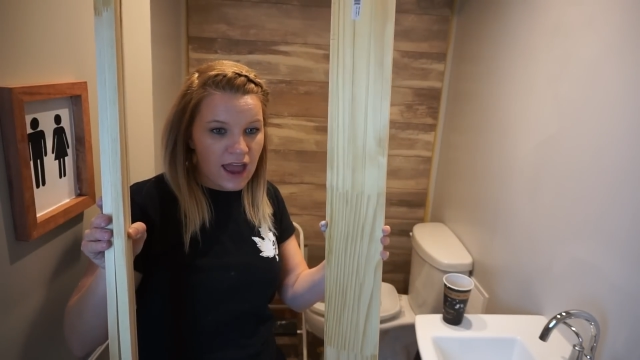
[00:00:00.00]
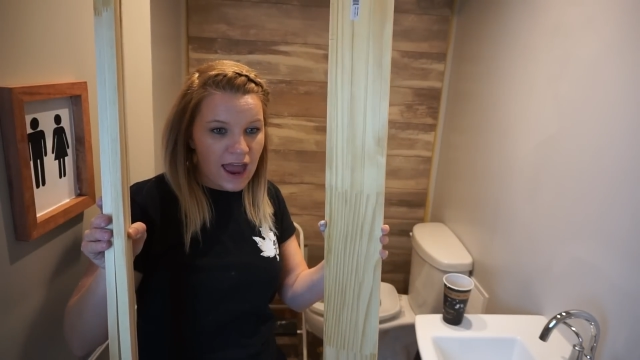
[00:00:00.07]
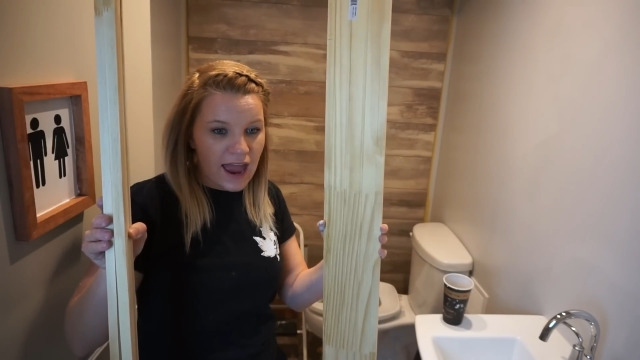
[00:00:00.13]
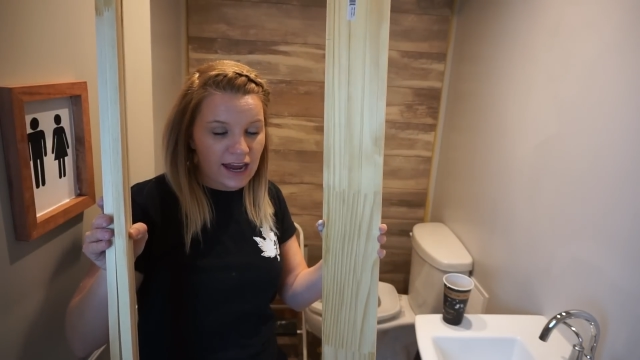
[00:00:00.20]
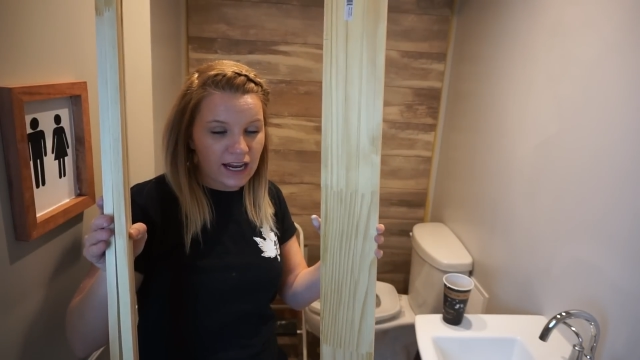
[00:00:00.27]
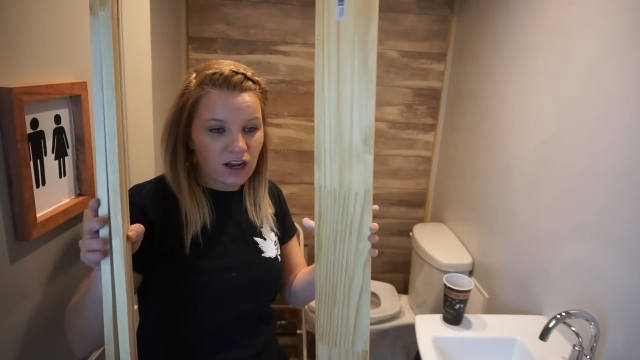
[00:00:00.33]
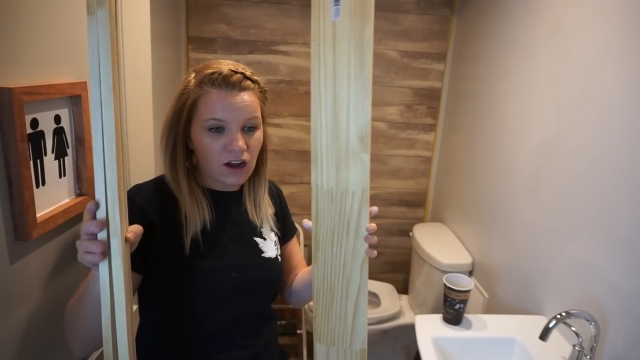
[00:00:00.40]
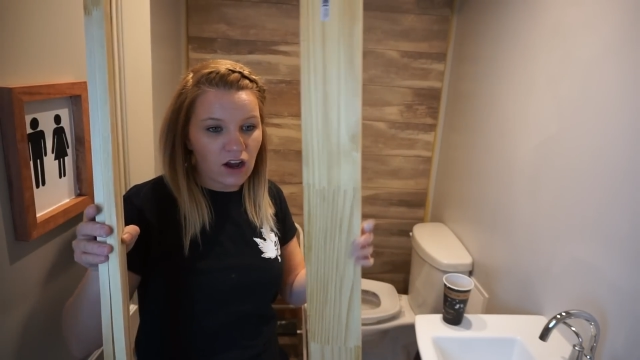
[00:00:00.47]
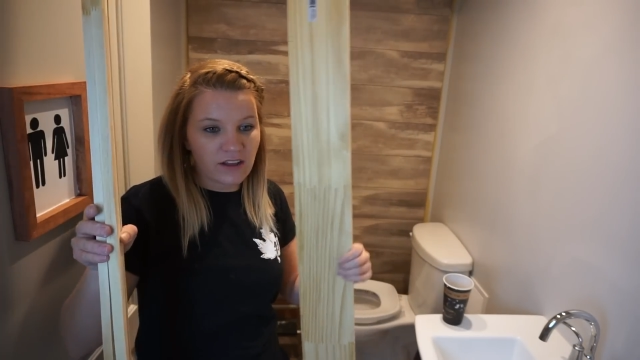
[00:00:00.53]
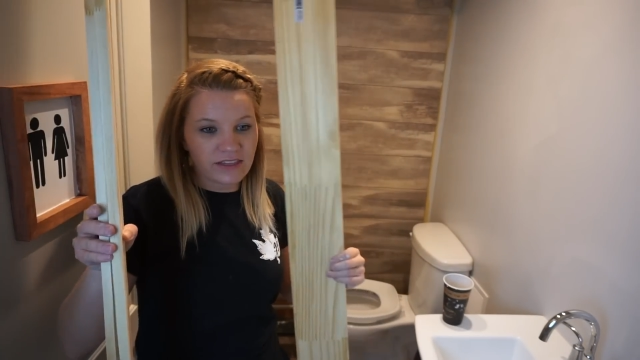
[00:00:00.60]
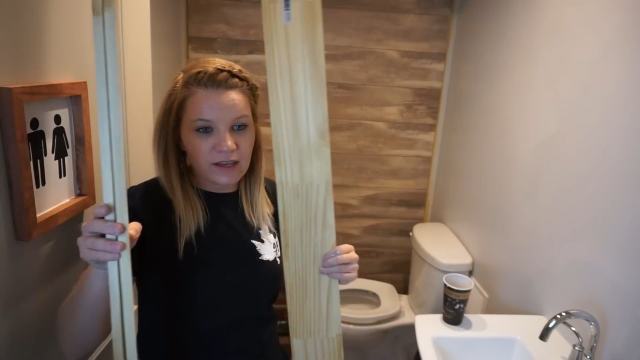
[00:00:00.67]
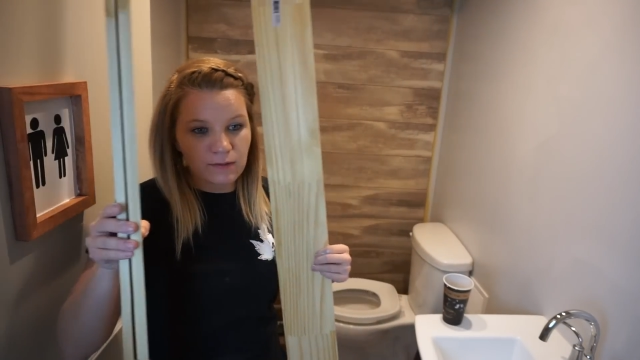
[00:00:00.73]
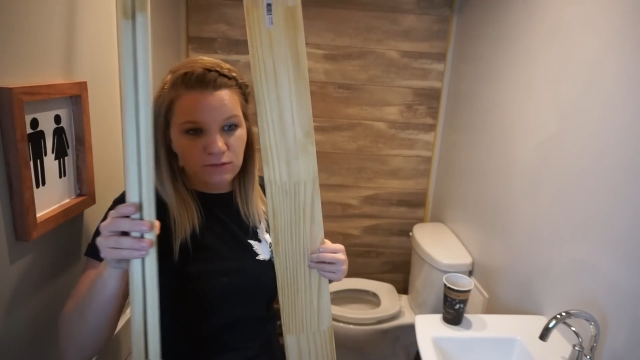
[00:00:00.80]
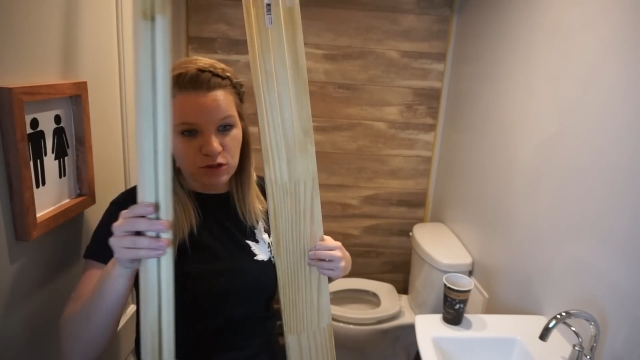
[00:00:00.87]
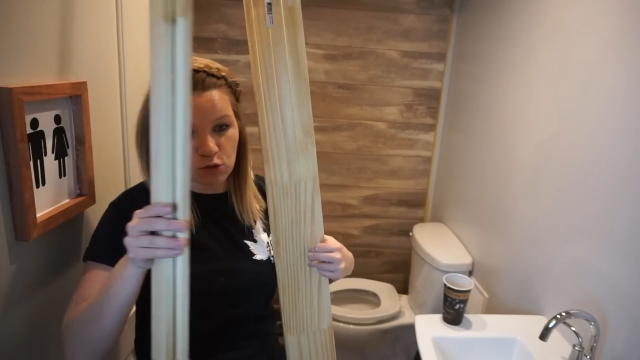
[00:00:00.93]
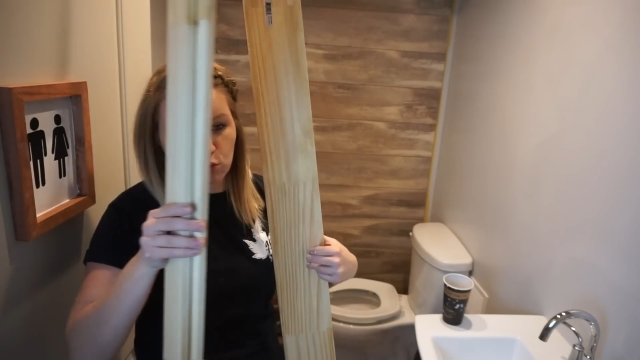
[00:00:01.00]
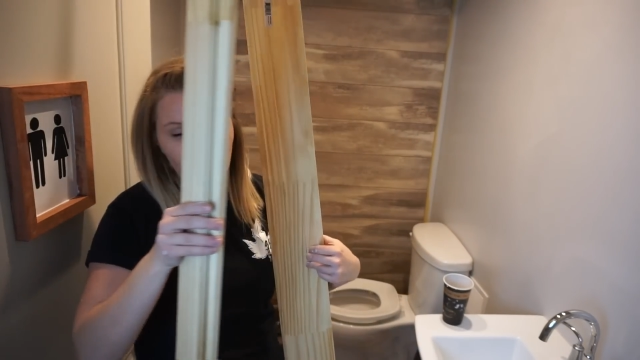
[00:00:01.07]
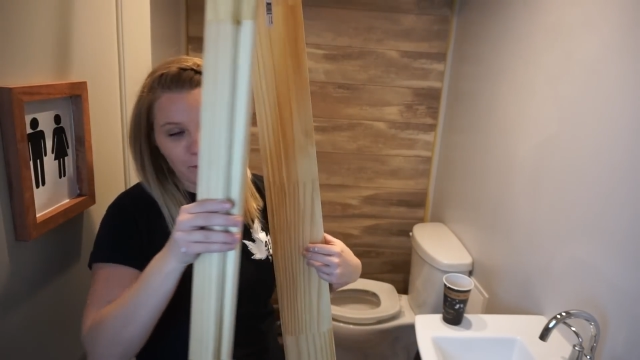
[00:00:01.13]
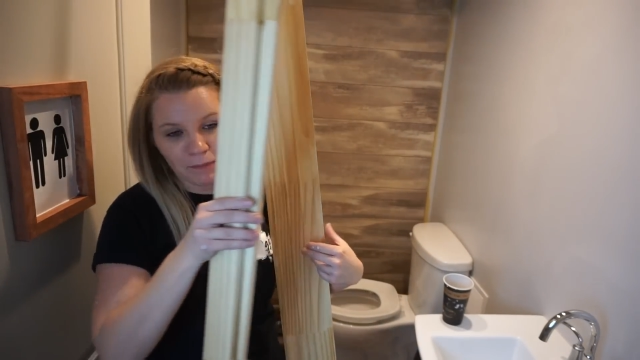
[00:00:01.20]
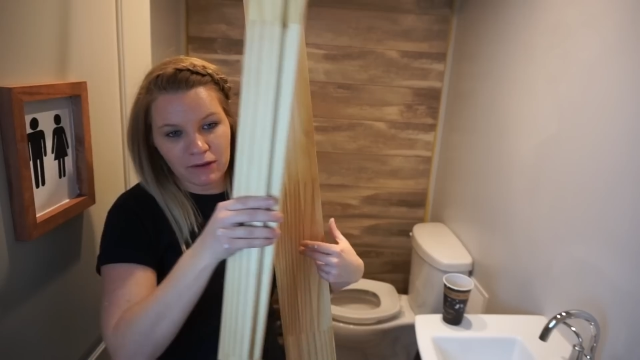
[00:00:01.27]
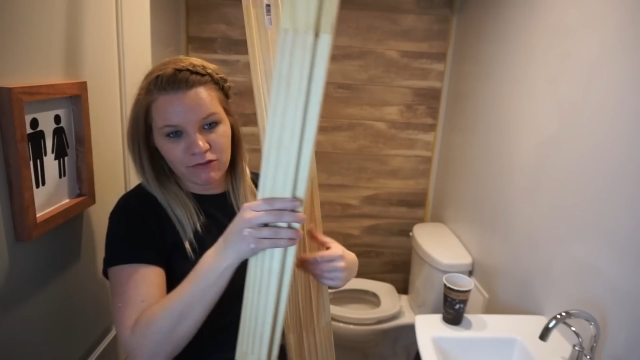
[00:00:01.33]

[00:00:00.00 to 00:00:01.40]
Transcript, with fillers: and I got them to rip it